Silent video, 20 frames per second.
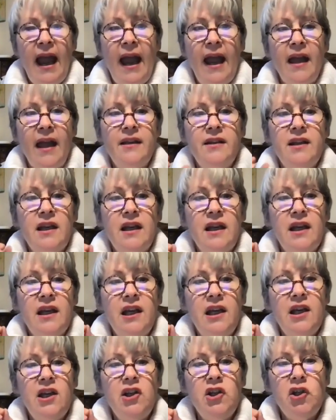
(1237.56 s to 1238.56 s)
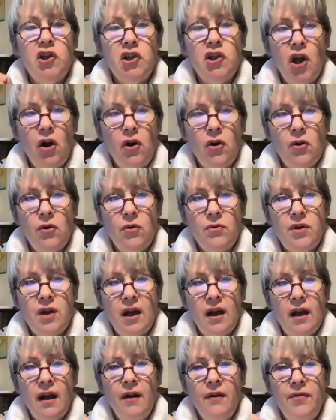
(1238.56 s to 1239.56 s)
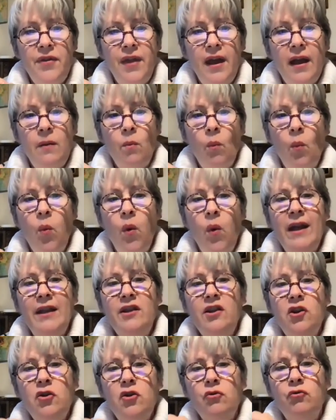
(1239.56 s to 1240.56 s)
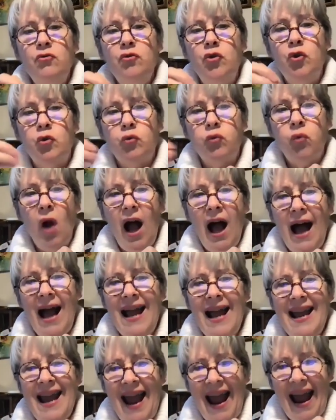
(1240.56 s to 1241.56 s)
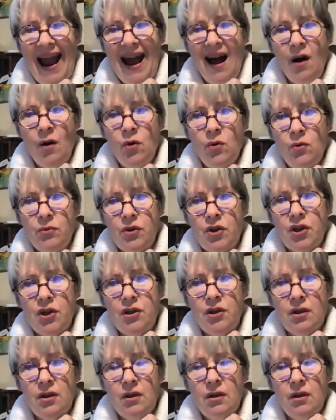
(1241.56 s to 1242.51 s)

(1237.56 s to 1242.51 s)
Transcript: And he showed that when you dry out